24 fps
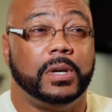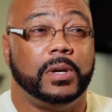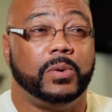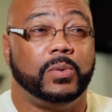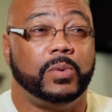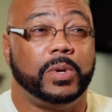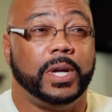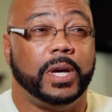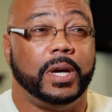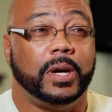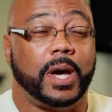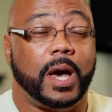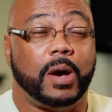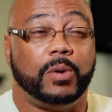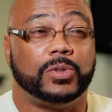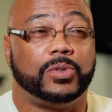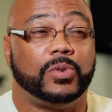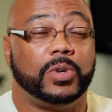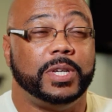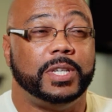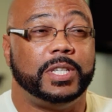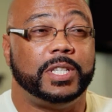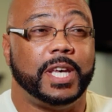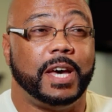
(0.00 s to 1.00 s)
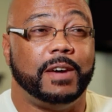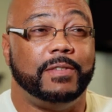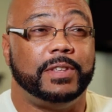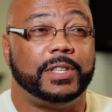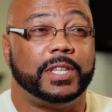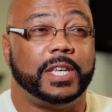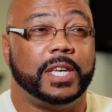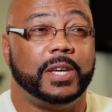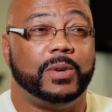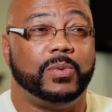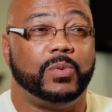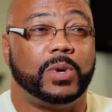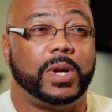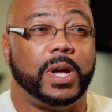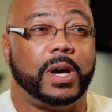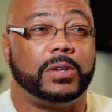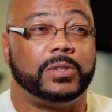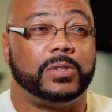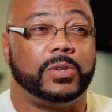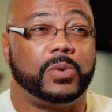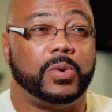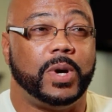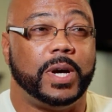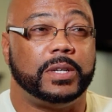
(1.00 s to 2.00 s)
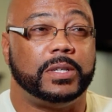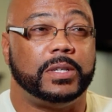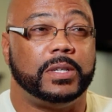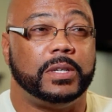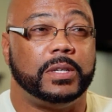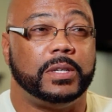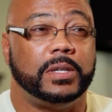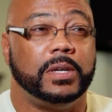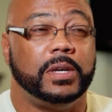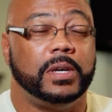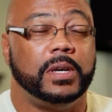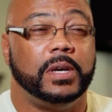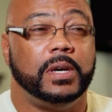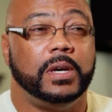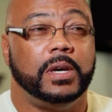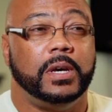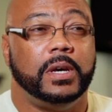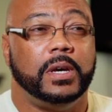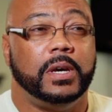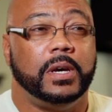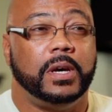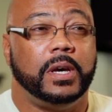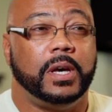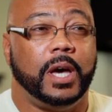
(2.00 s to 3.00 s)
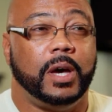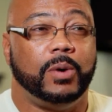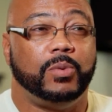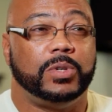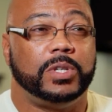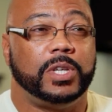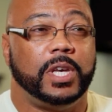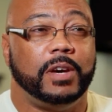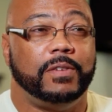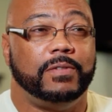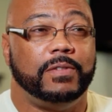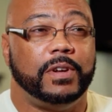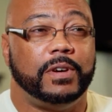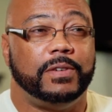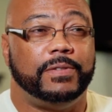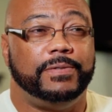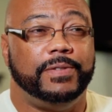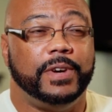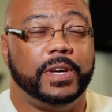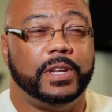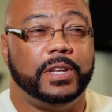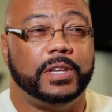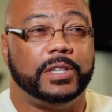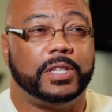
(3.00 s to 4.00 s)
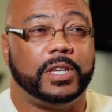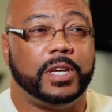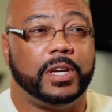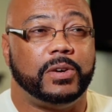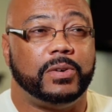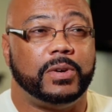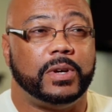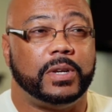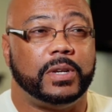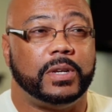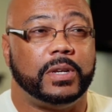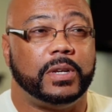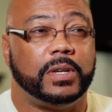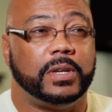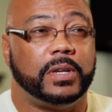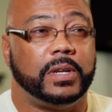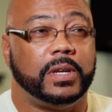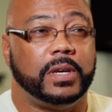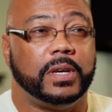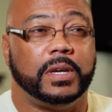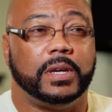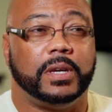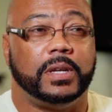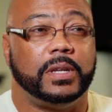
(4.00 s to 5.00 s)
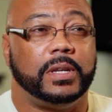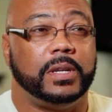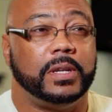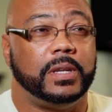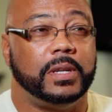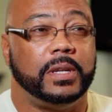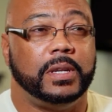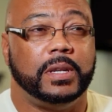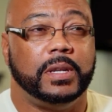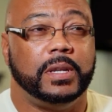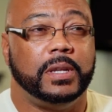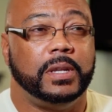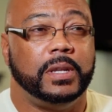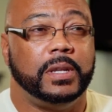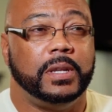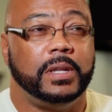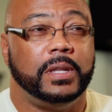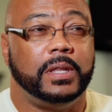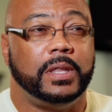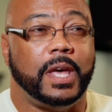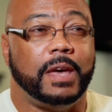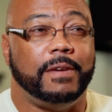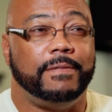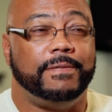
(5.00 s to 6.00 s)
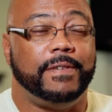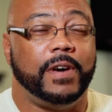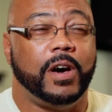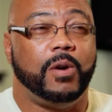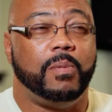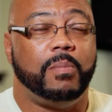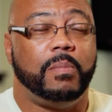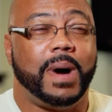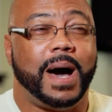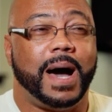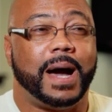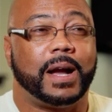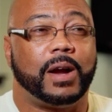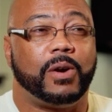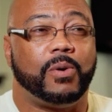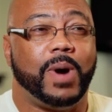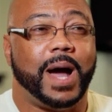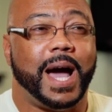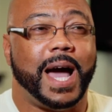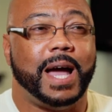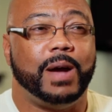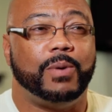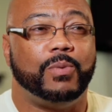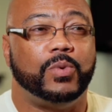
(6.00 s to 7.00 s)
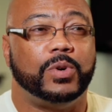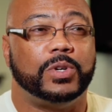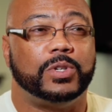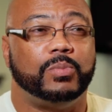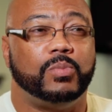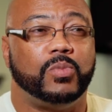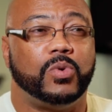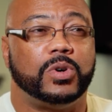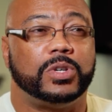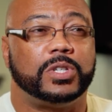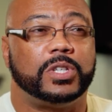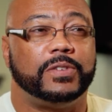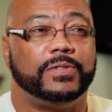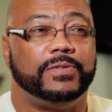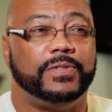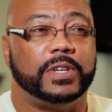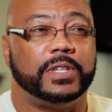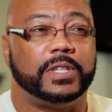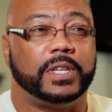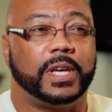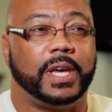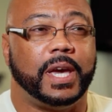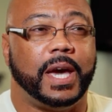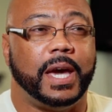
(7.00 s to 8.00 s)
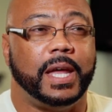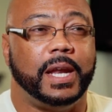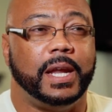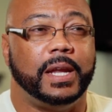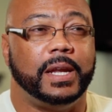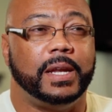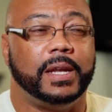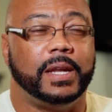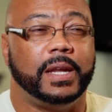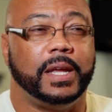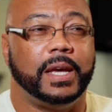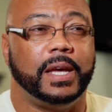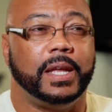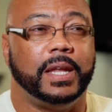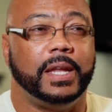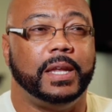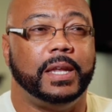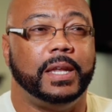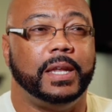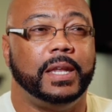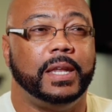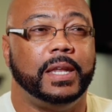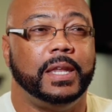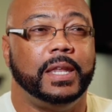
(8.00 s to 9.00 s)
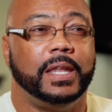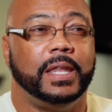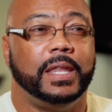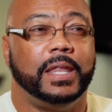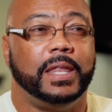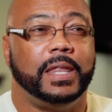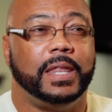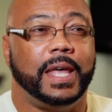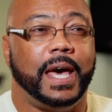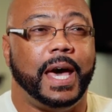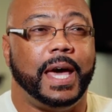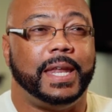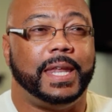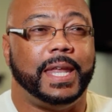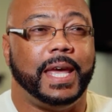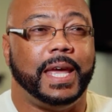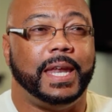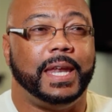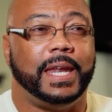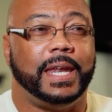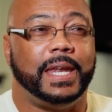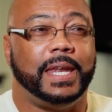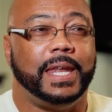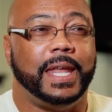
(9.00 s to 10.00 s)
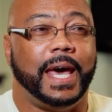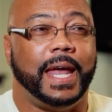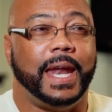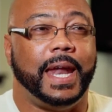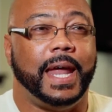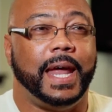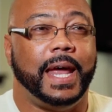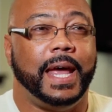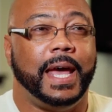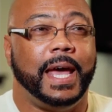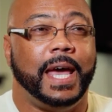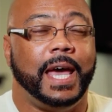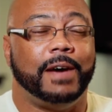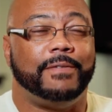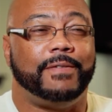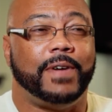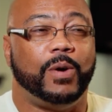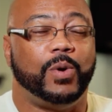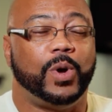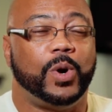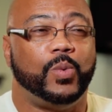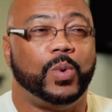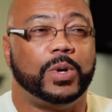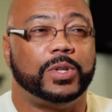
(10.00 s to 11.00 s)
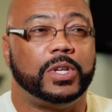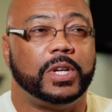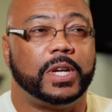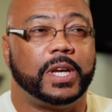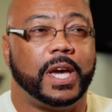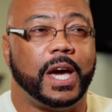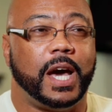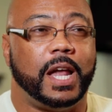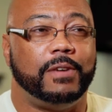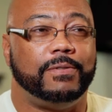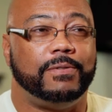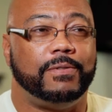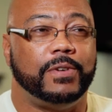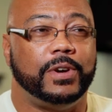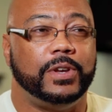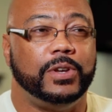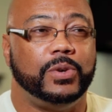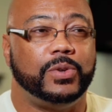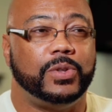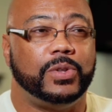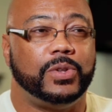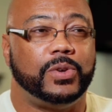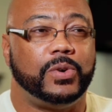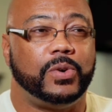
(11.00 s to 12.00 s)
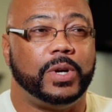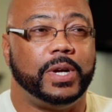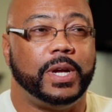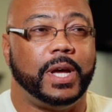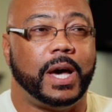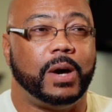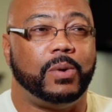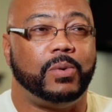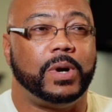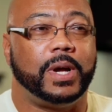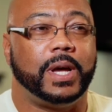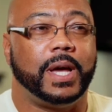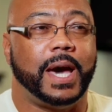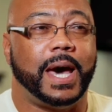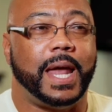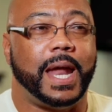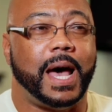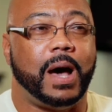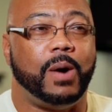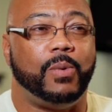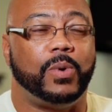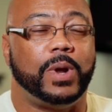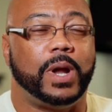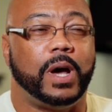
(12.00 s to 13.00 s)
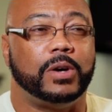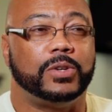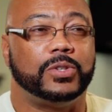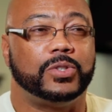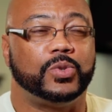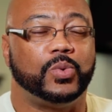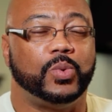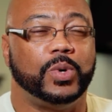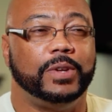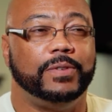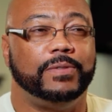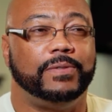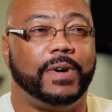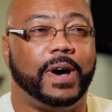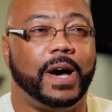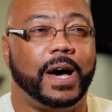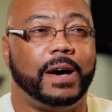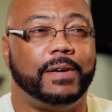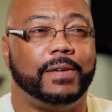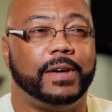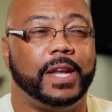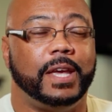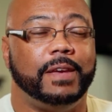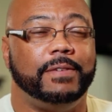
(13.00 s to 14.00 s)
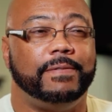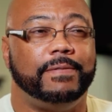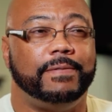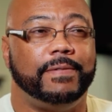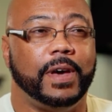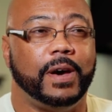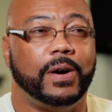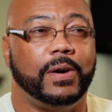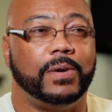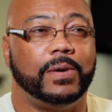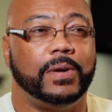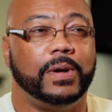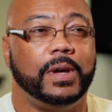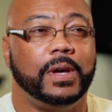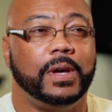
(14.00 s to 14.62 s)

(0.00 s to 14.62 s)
When they, I was only 17 when I was arrested, it was given a fitness hearing and they felt my crime was more sophisticated and that they that if I would have went to the California Youth Authority, I would have got out when I was 25 and they felt